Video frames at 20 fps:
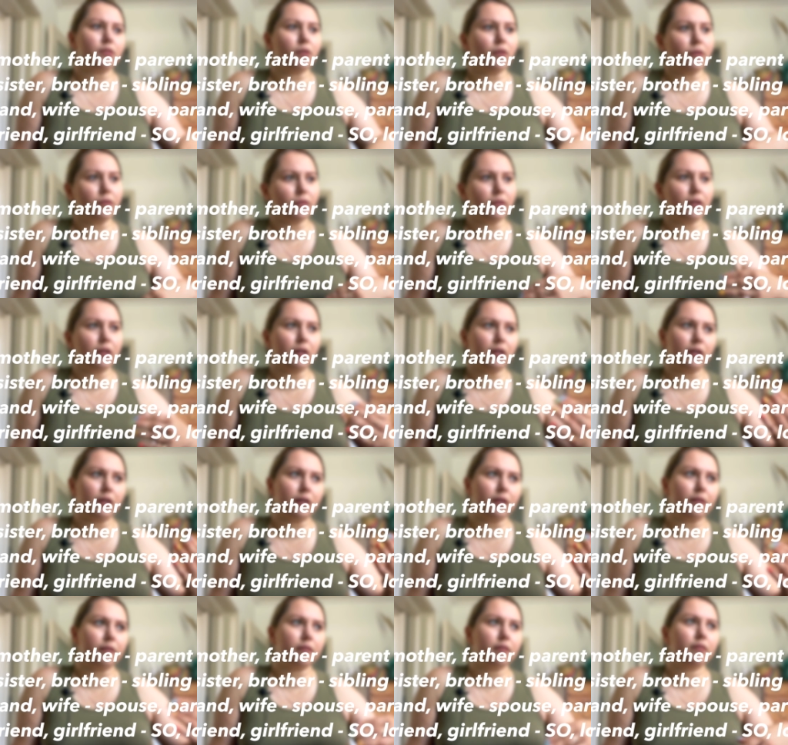Or
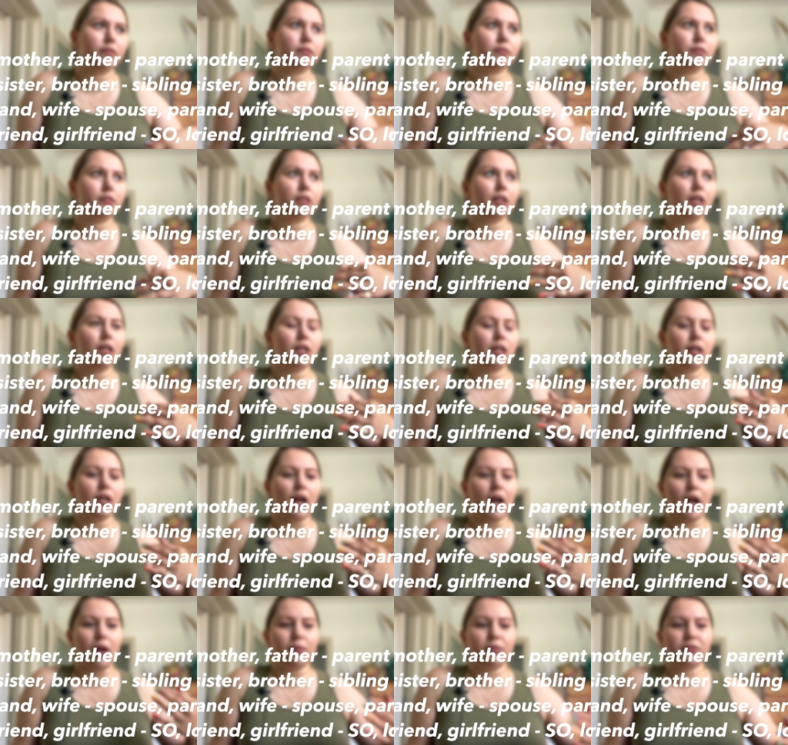
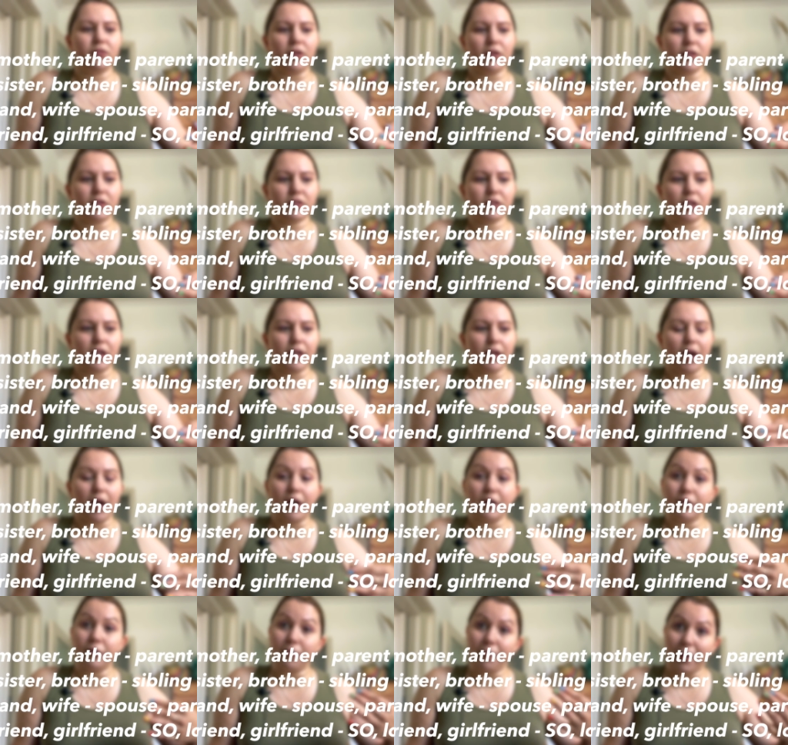I would rather say,
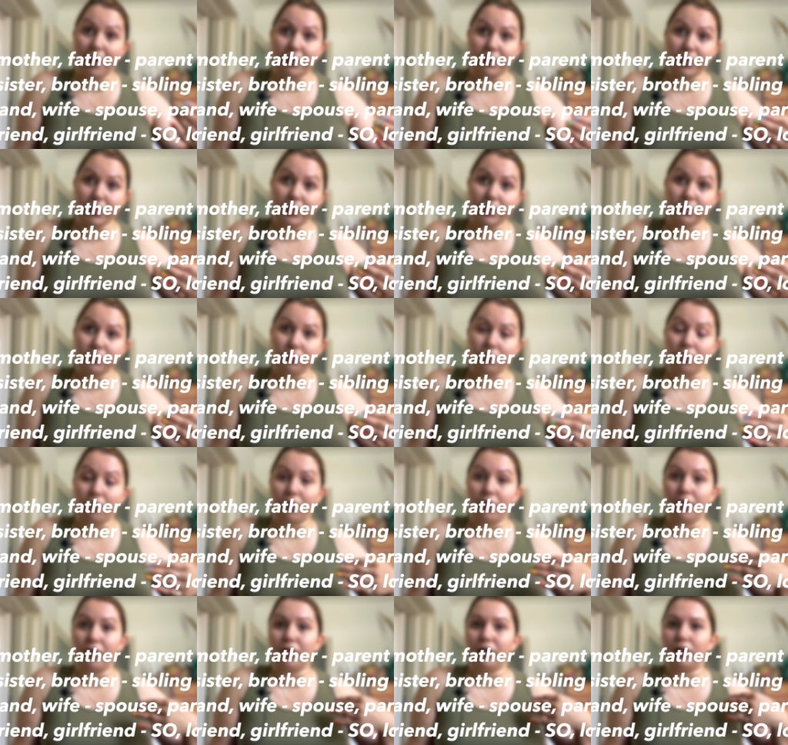are you married,
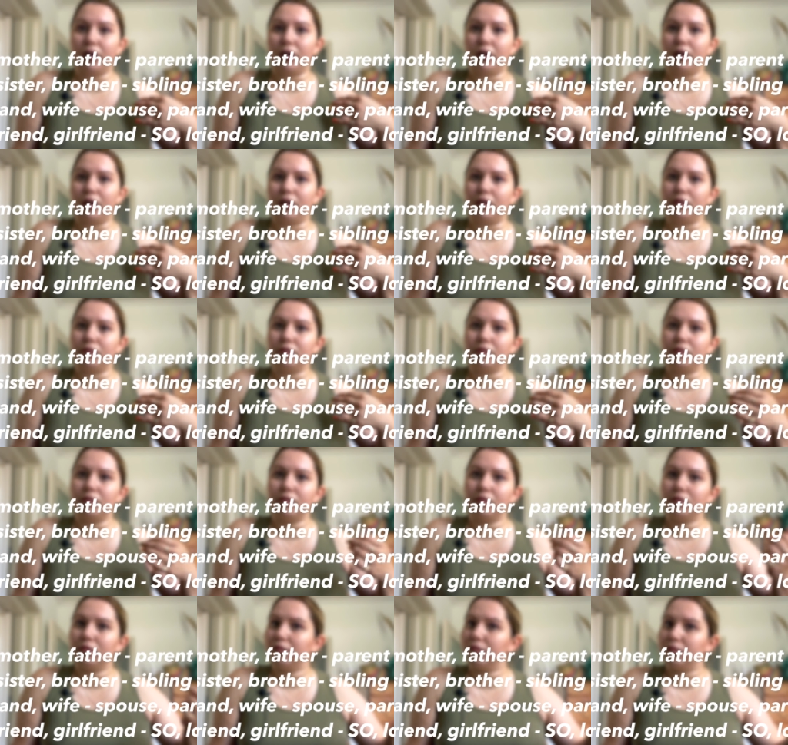or
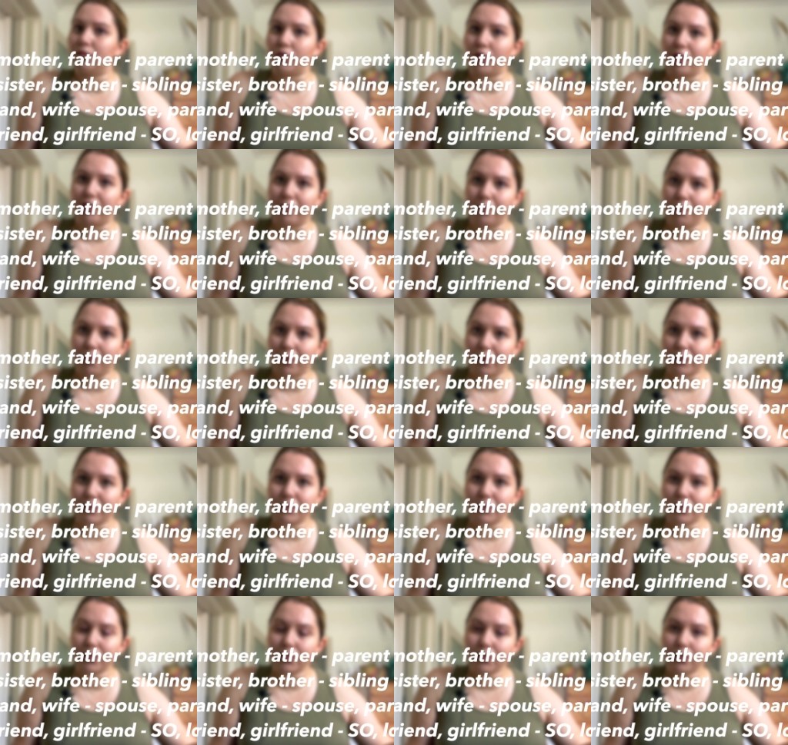do you have a
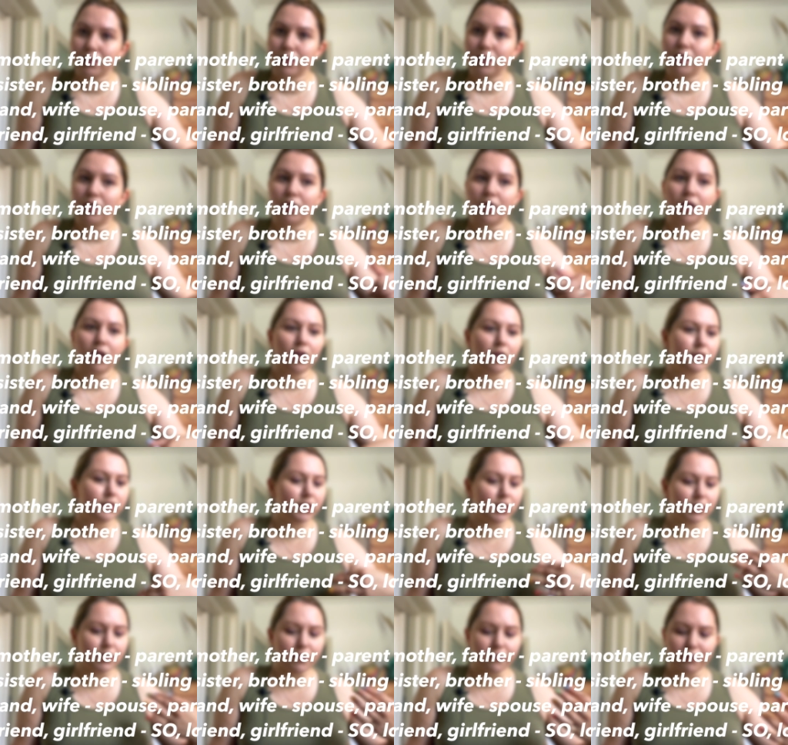partner,
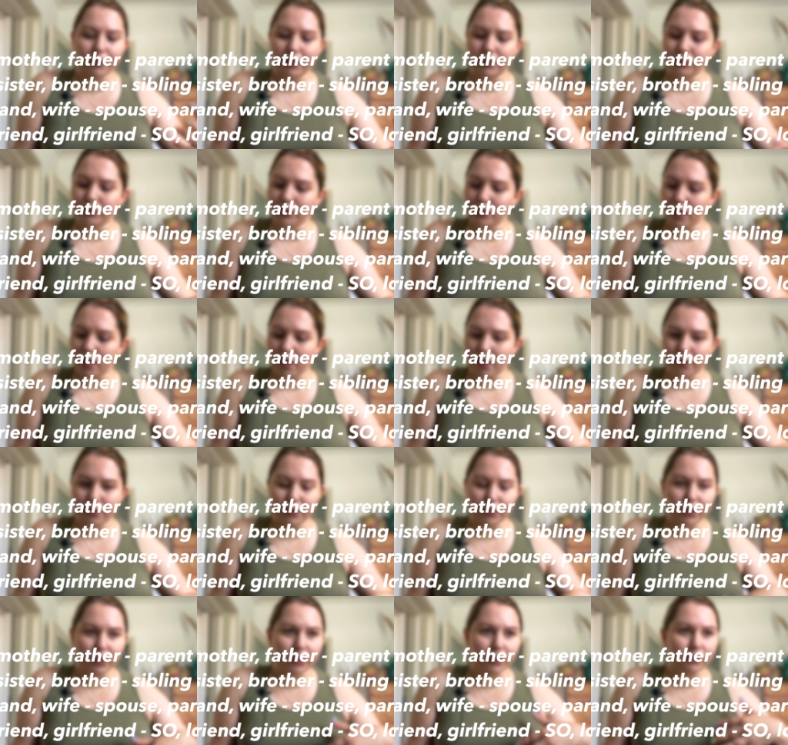significant
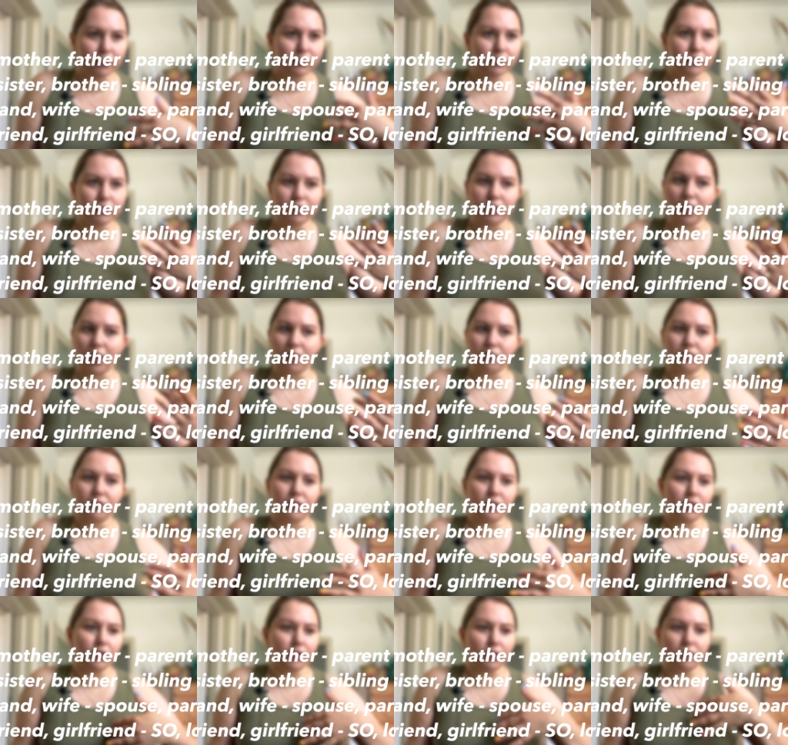other,
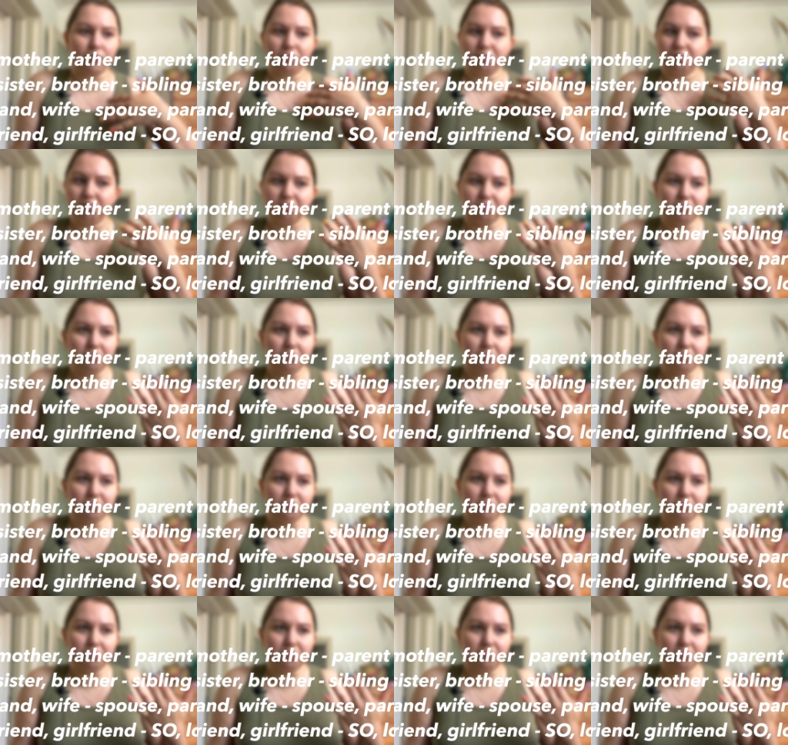lover.